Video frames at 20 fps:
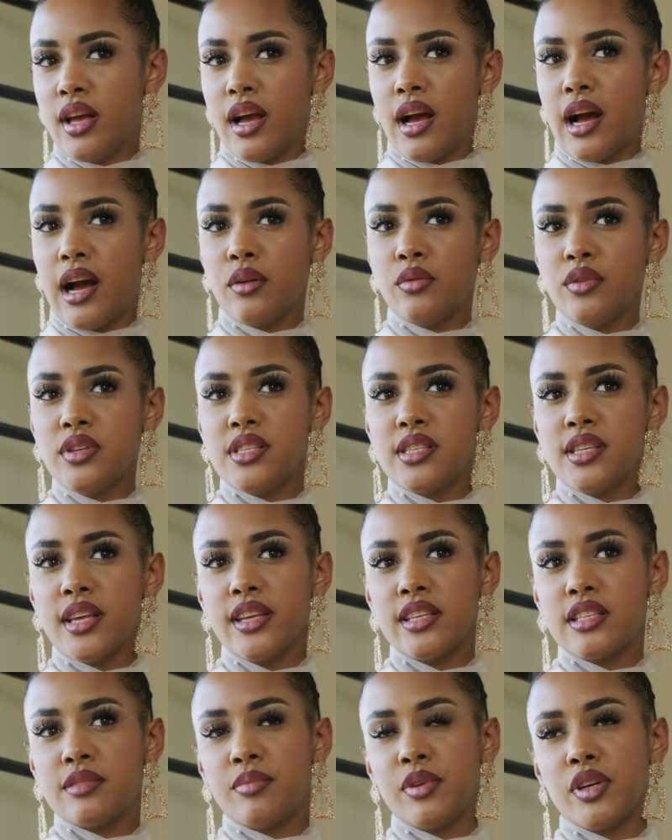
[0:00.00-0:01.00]
I would say
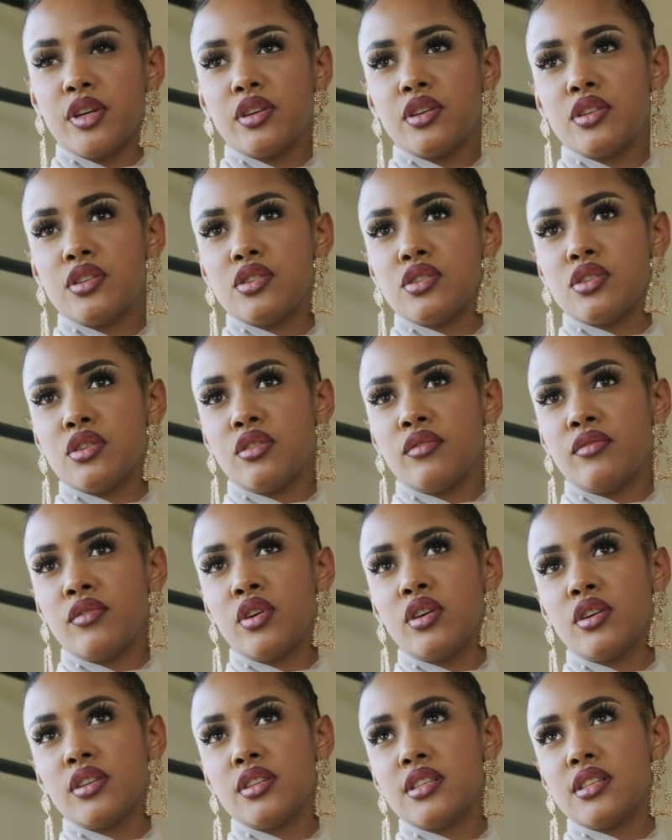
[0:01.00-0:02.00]
it's because of
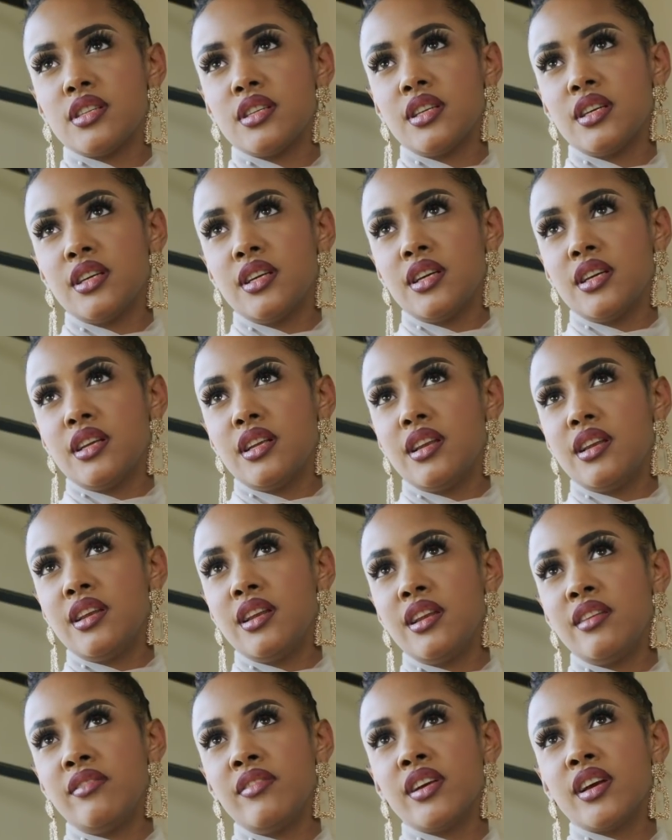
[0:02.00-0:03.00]
not
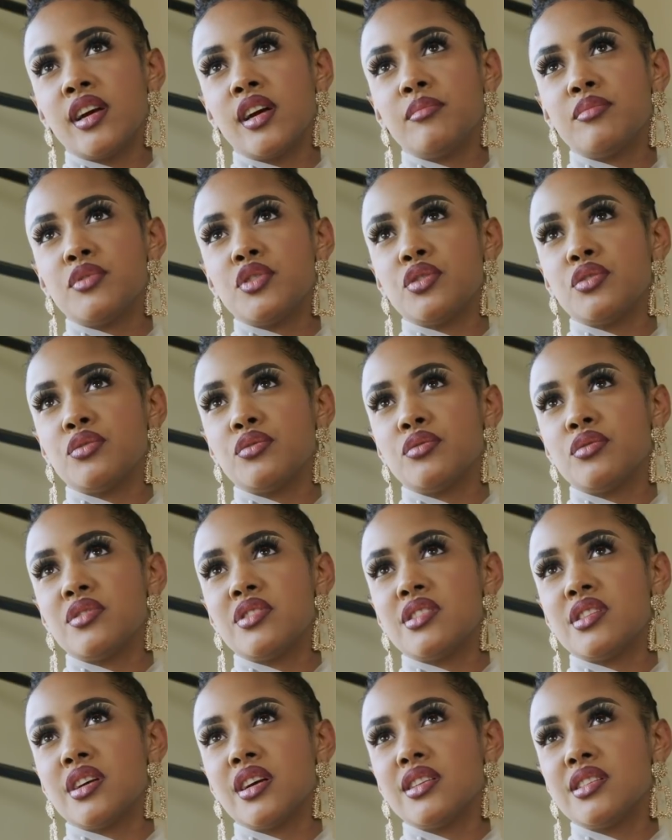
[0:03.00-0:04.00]
living up to
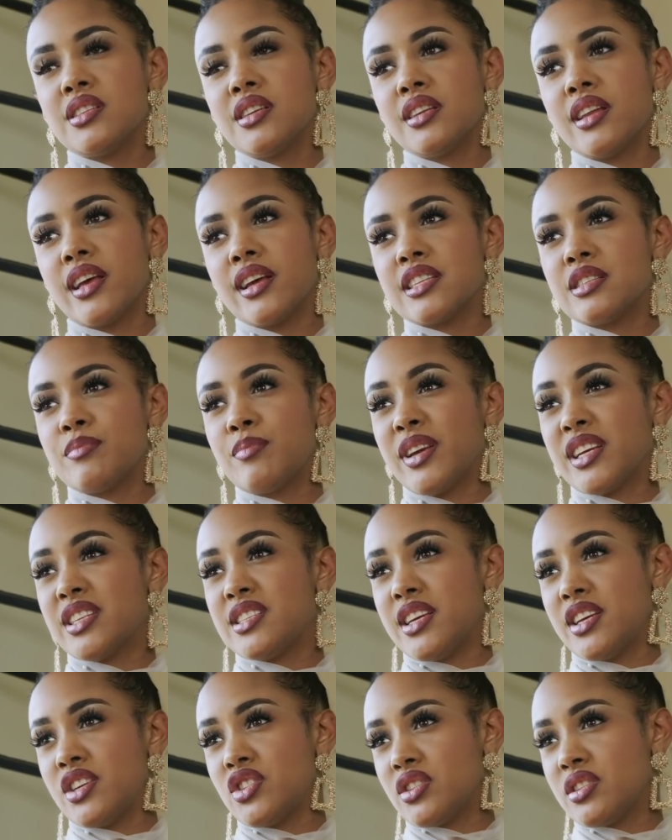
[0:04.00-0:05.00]
certain
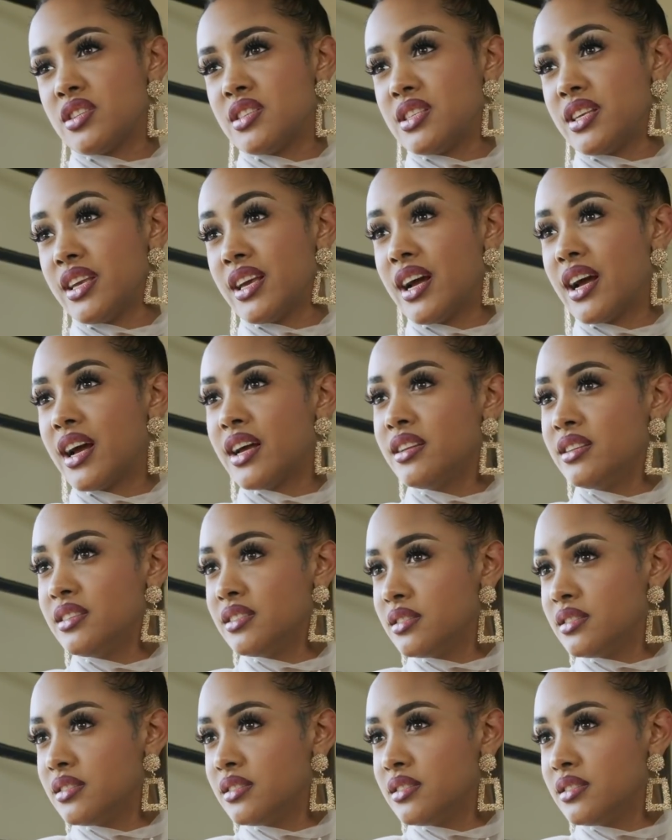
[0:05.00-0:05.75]
expectations he had